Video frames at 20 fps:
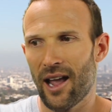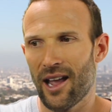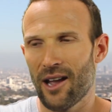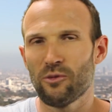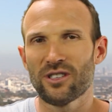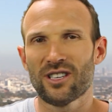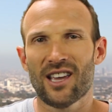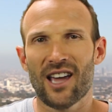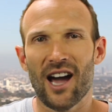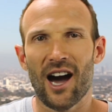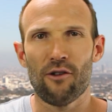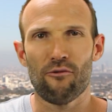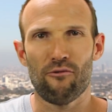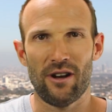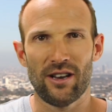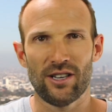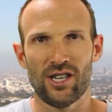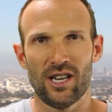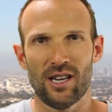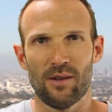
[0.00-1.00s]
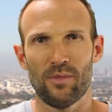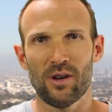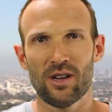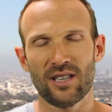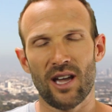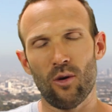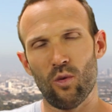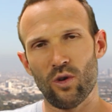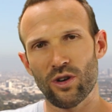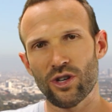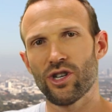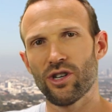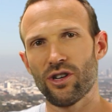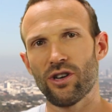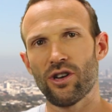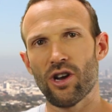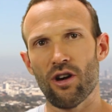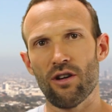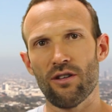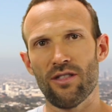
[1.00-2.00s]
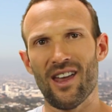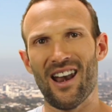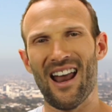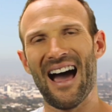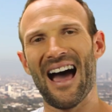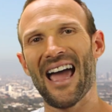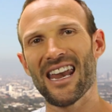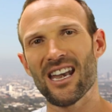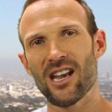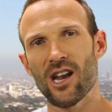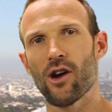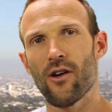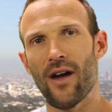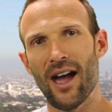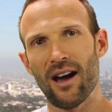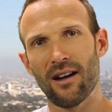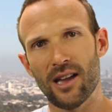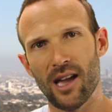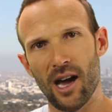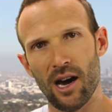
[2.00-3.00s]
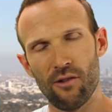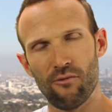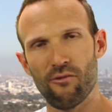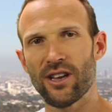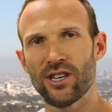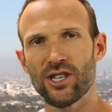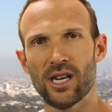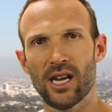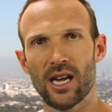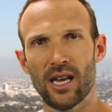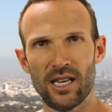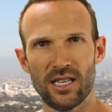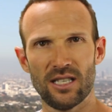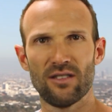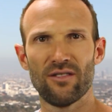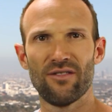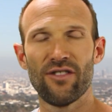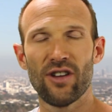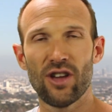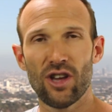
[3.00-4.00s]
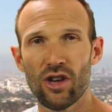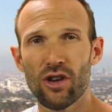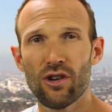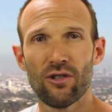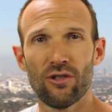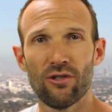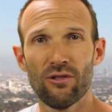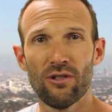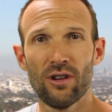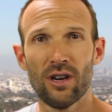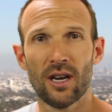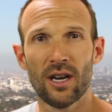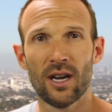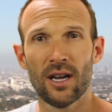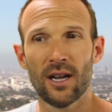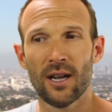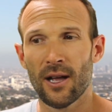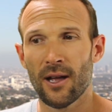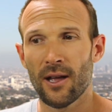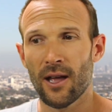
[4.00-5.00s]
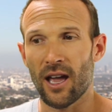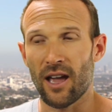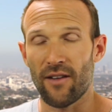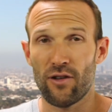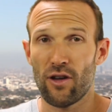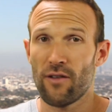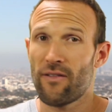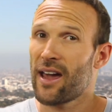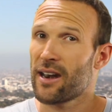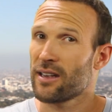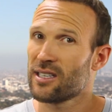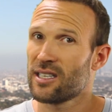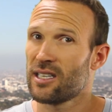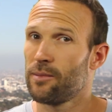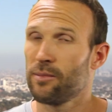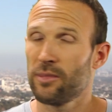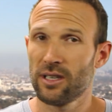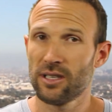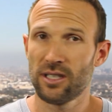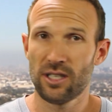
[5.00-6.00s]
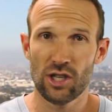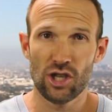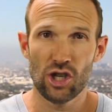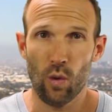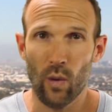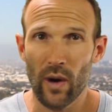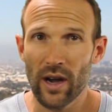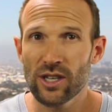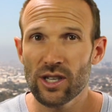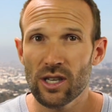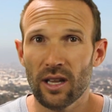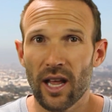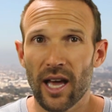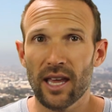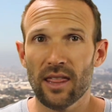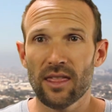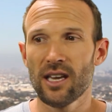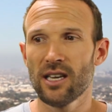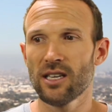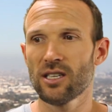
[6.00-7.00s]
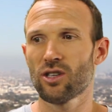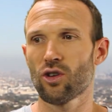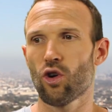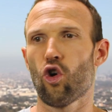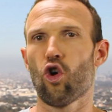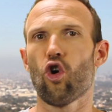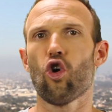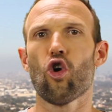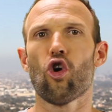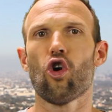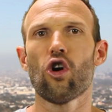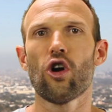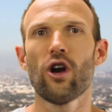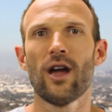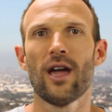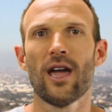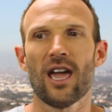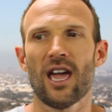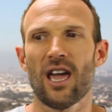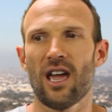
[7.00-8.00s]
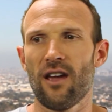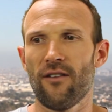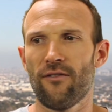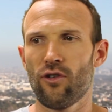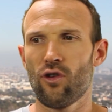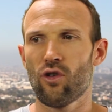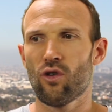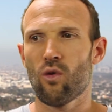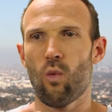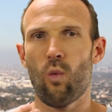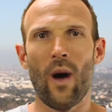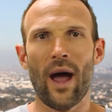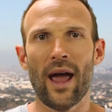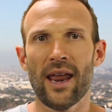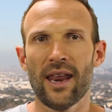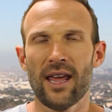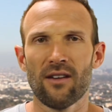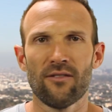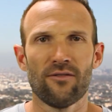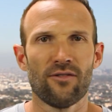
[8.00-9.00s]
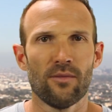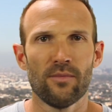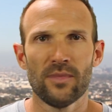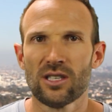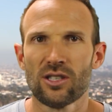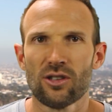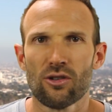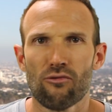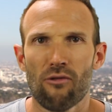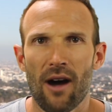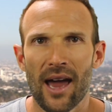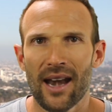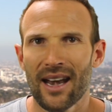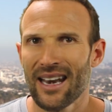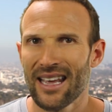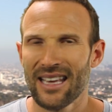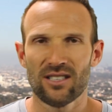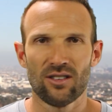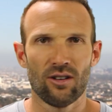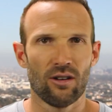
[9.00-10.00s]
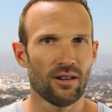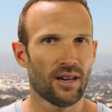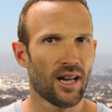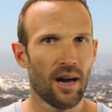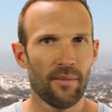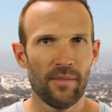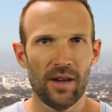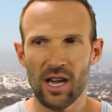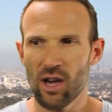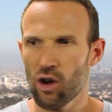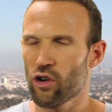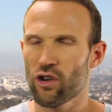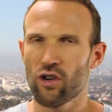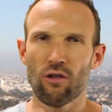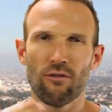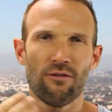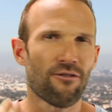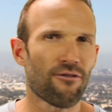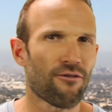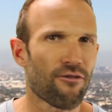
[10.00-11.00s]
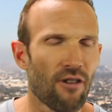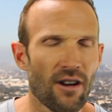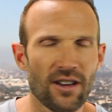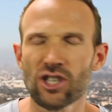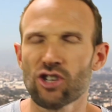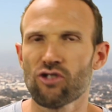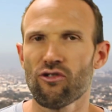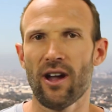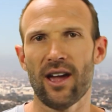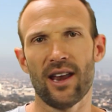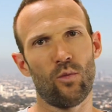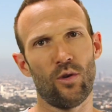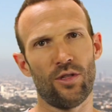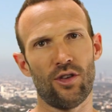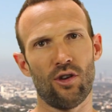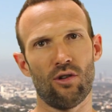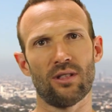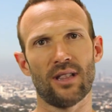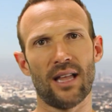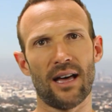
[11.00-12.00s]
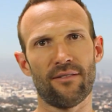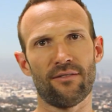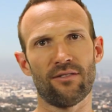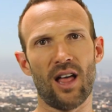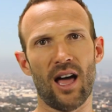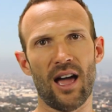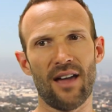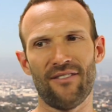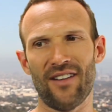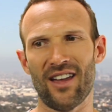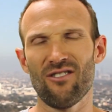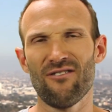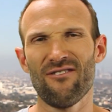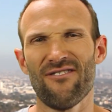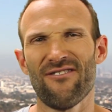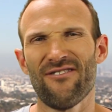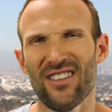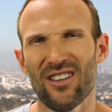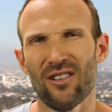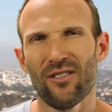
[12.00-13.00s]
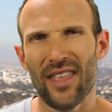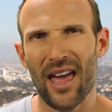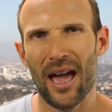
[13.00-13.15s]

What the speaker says: it was gut-wrenching. Because I want you to know that I know how gut-wrenching it is for you if you've had a similar situation like this, or if you're waiting for Mr. Right and he's not coming, or you're frustrated with your love life and you feel